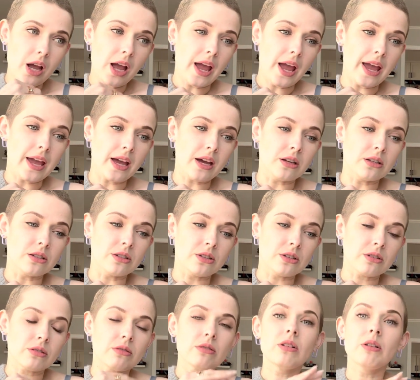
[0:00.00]
And
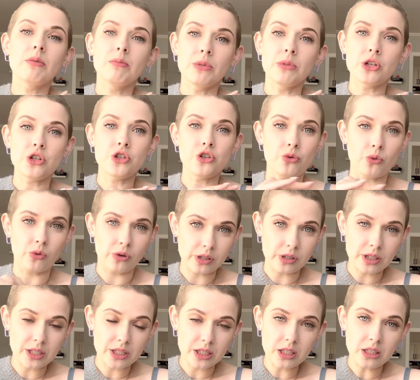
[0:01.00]

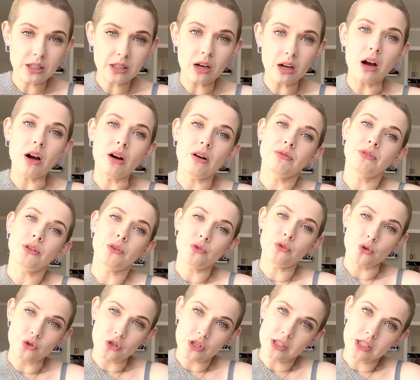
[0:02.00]
majority of
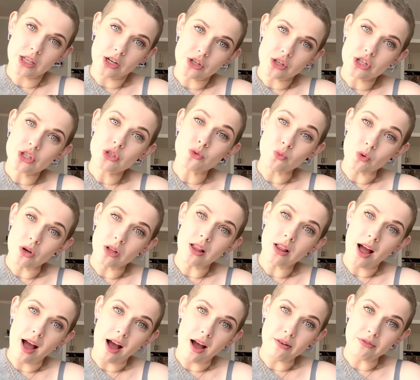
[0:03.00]
infusion centers will
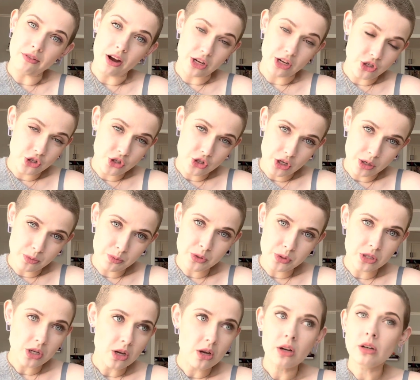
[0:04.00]
have ice
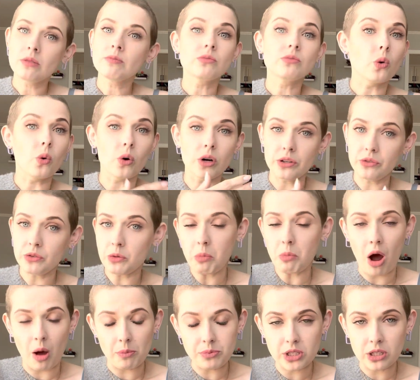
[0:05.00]
chips or even
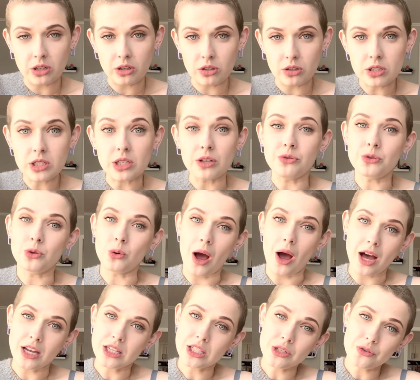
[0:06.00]
popsicles if you
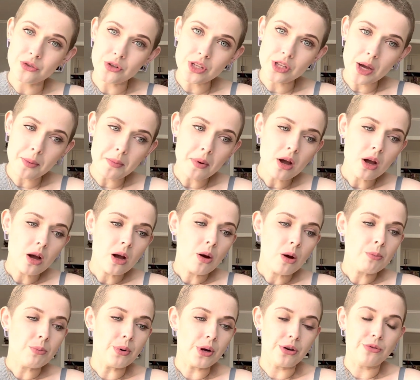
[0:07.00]
ask for them.
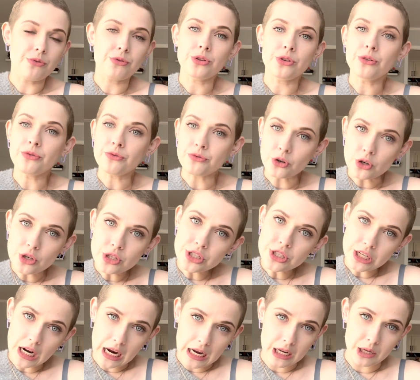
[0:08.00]
But for the first
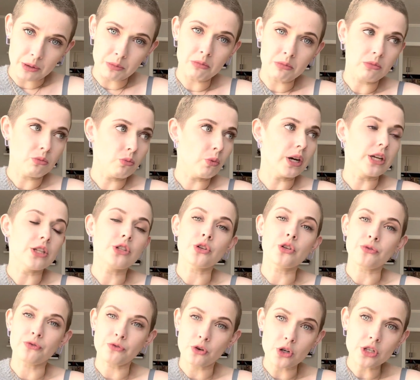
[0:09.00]
time, when it's your
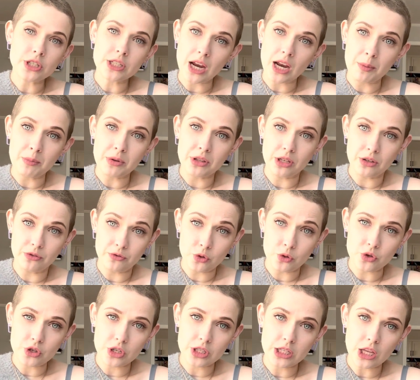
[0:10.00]
first time at the
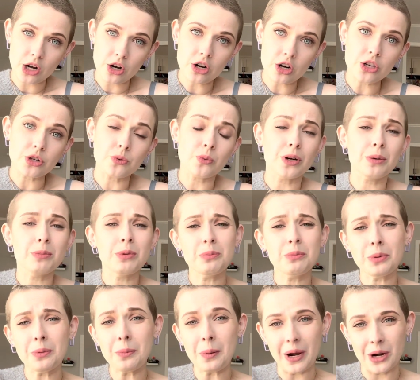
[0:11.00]
infusion center, you want to be
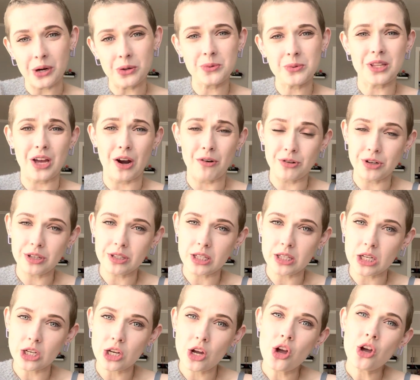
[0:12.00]
prepared with
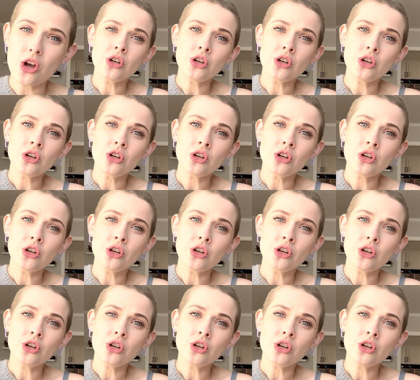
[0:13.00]
everything.